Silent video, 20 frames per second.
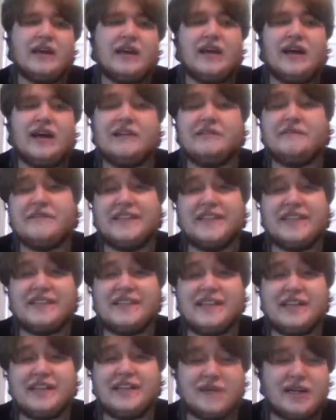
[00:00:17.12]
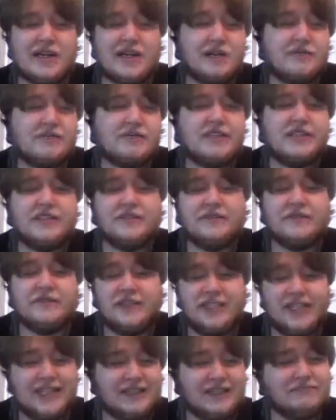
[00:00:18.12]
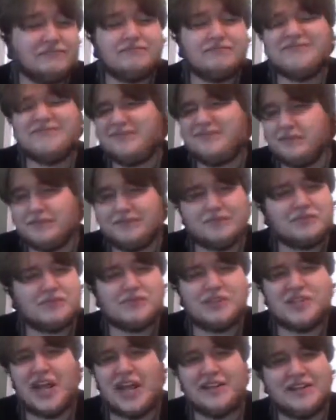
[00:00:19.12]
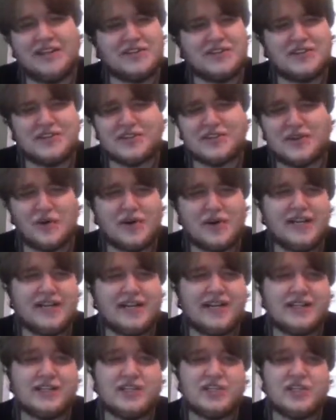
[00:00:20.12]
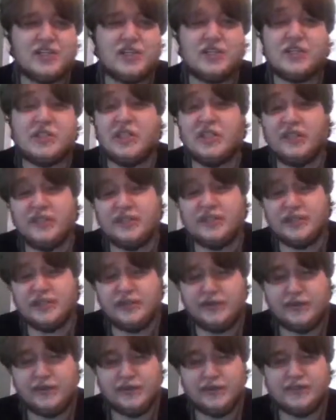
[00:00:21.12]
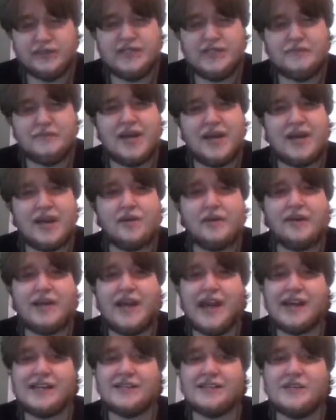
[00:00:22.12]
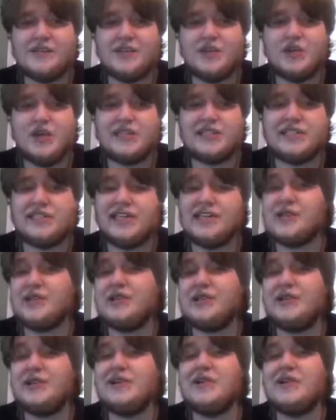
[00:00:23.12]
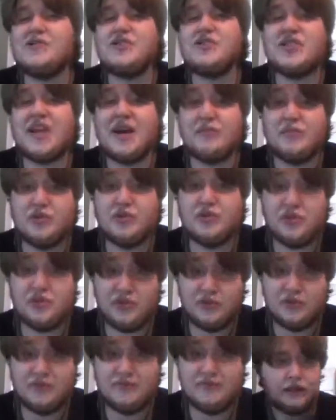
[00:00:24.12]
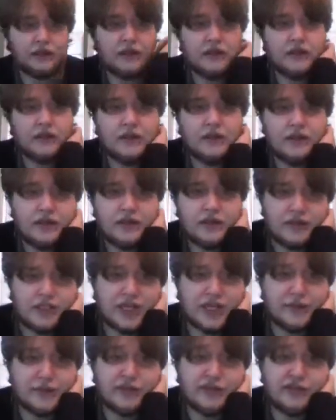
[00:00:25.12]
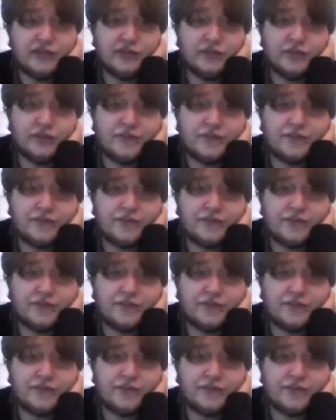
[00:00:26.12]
don't even feel like dinking around. I don't feel like chatting into the story. Let's just get into it. Sit back, relax, and enjoy Celestial Heroes Chapter 2. Chapter 2.